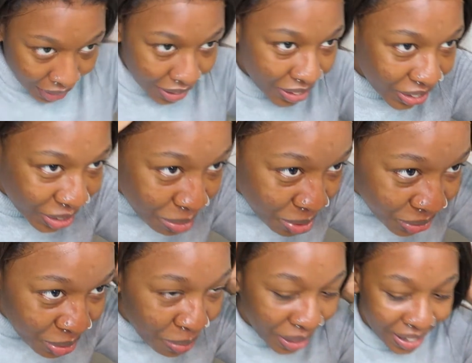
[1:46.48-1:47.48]
You're gonna move
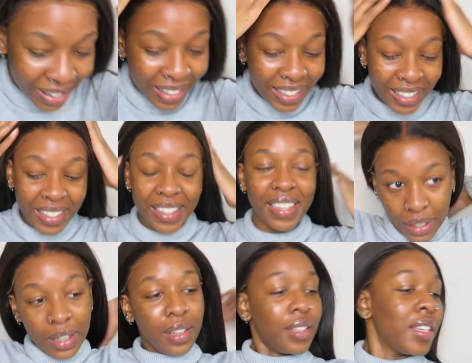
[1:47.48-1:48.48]
it back.
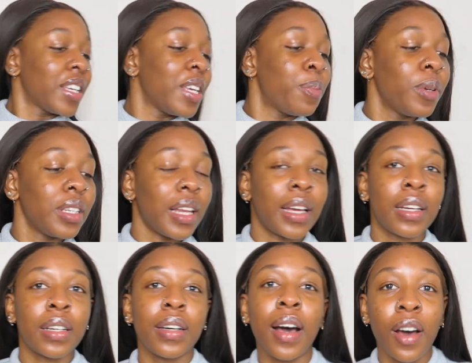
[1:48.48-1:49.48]
To keep it
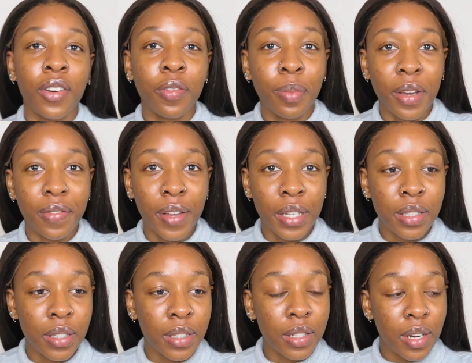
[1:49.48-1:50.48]
like out of my face
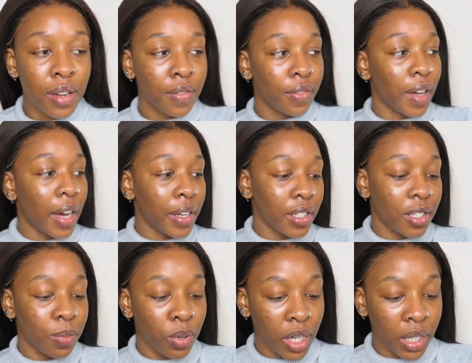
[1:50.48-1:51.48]
and stuff, I
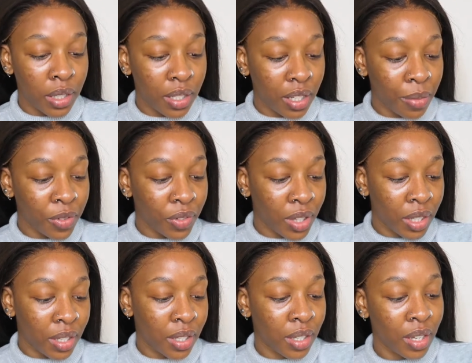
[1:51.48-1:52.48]
sprayed some of
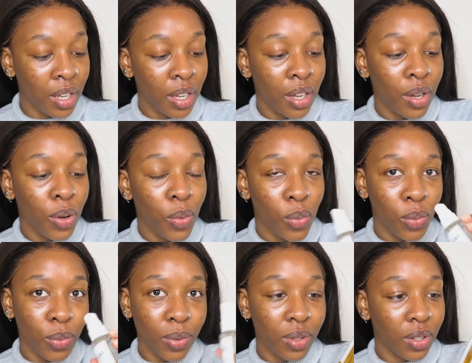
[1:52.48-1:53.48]
this
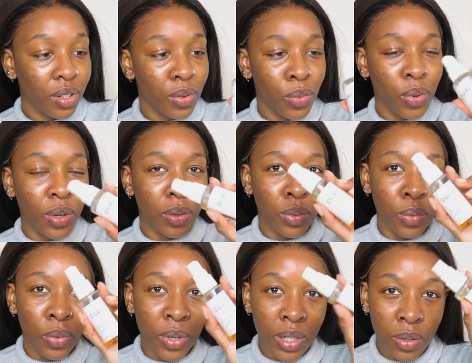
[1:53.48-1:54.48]

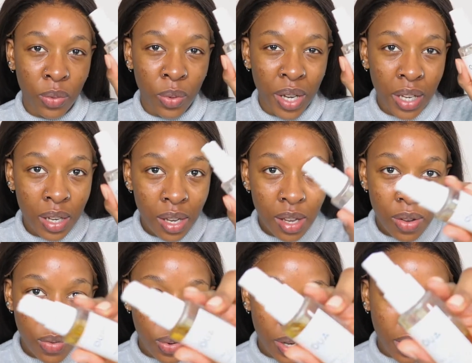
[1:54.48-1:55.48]
Ouai?
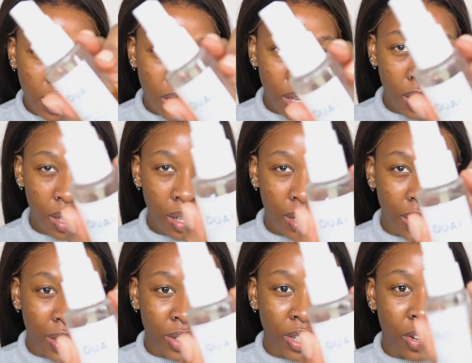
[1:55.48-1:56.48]

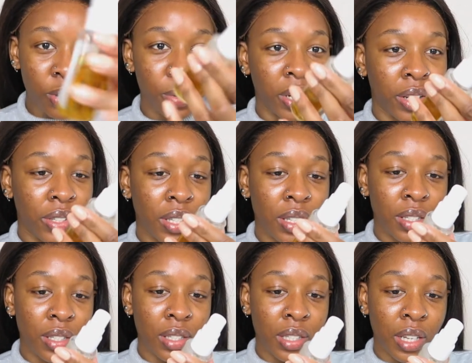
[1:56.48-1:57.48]
I don't know how to pronounce
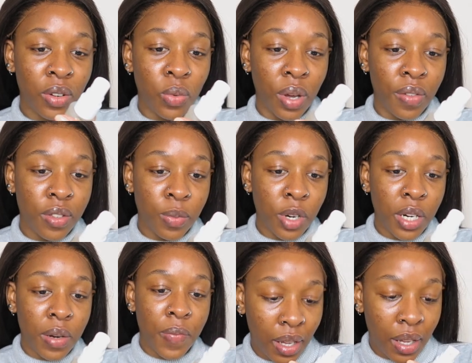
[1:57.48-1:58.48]
this. It's like a wave
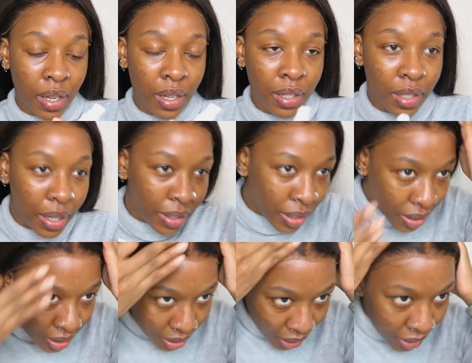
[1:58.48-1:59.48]
spray, and
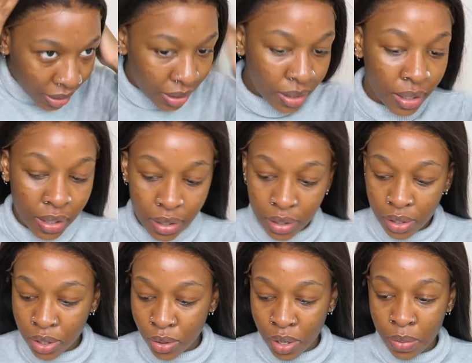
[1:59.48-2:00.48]
it's kind of sticky,
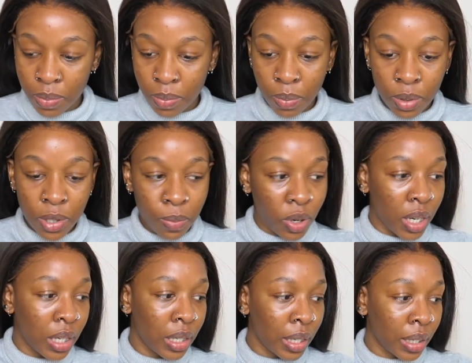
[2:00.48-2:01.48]
so I
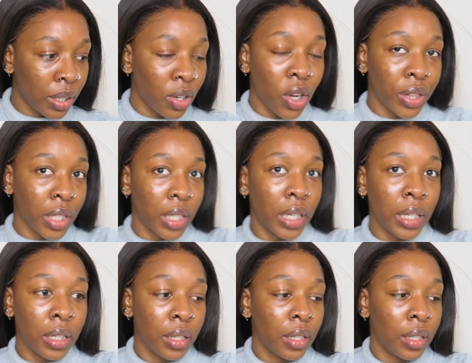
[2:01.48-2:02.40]
spray it like on the hair